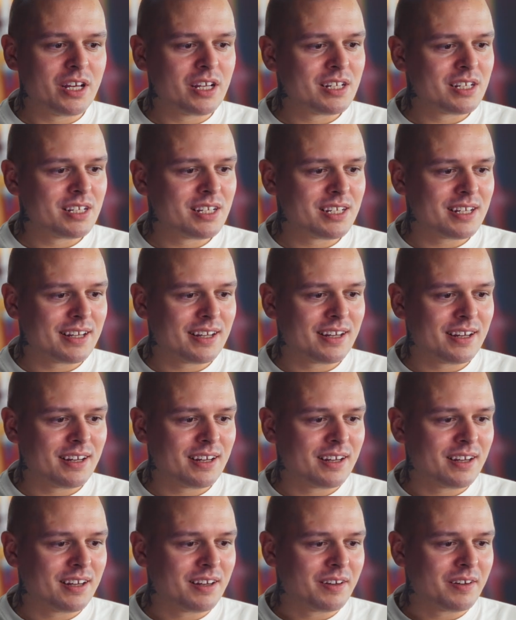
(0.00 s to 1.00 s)
as
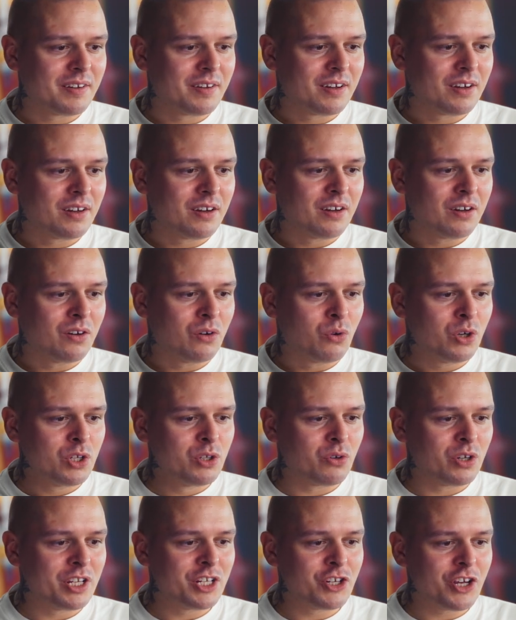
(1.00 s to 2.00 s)

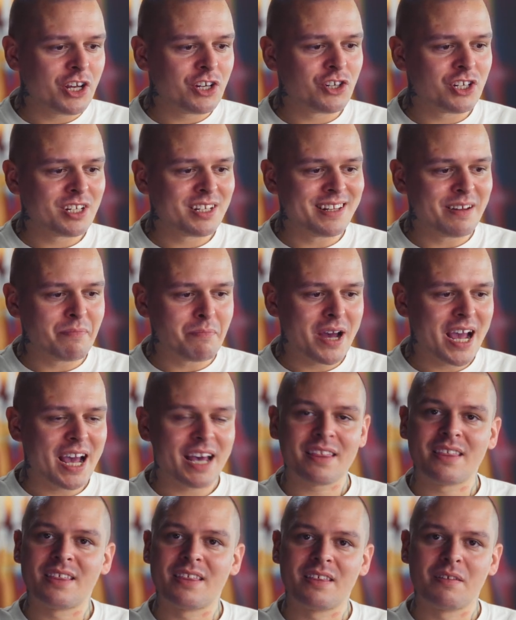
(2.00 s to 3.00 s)
Otto changes the
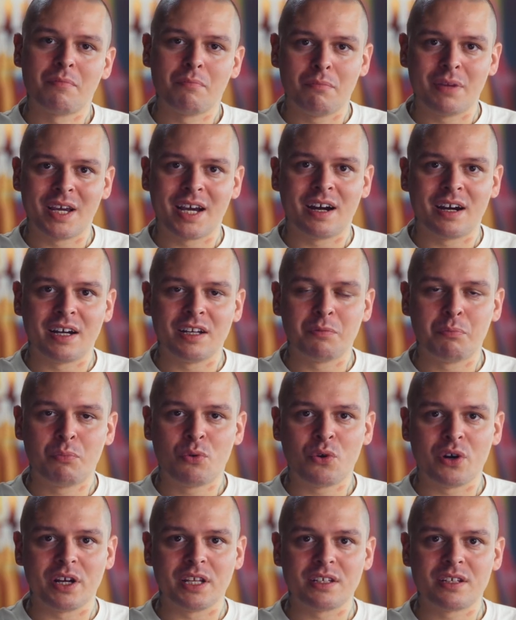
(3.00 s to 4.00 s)
math behind
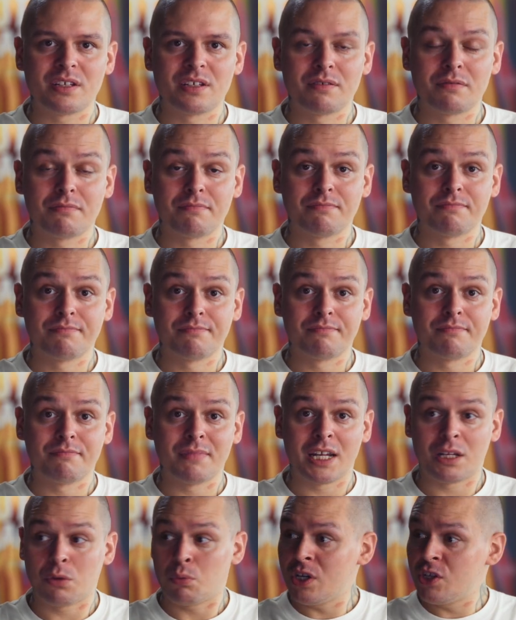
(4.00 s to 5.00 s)
points,
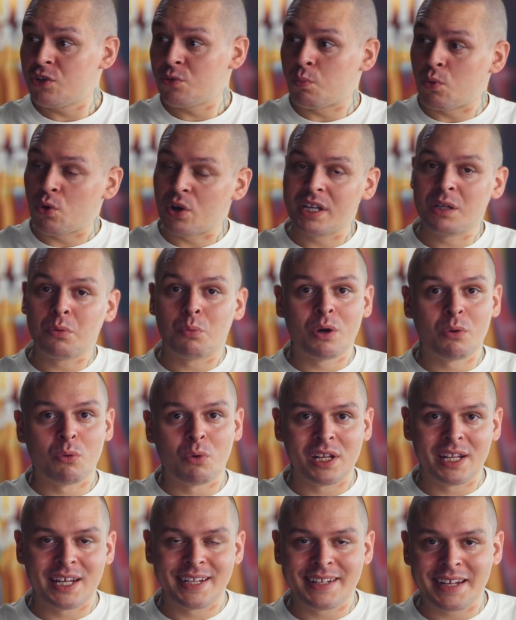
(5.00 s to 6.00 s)
at which point we
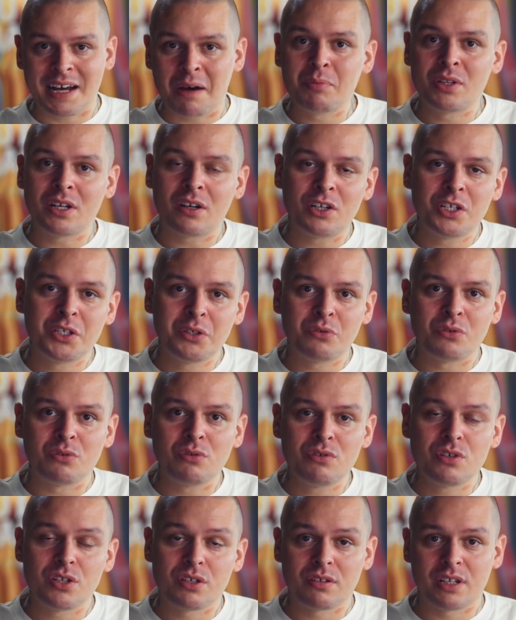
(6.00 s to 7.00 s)
will adapt our
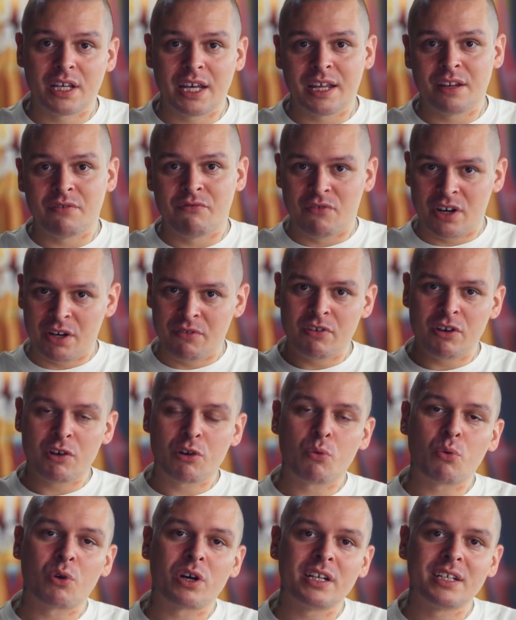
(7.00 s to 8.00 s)
tools and
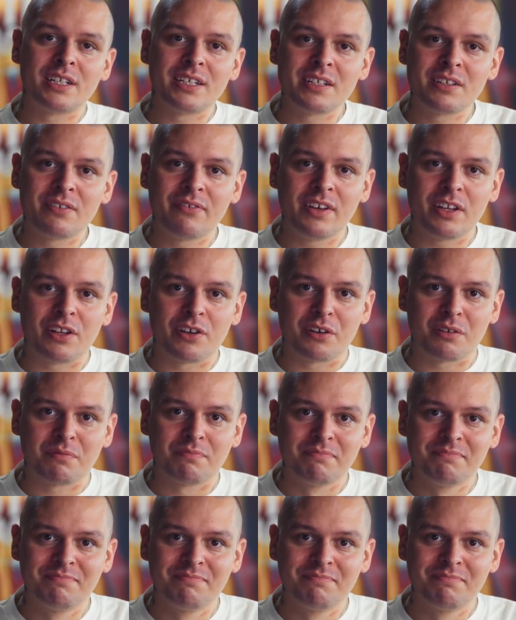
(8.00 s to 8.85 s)
re-record this video.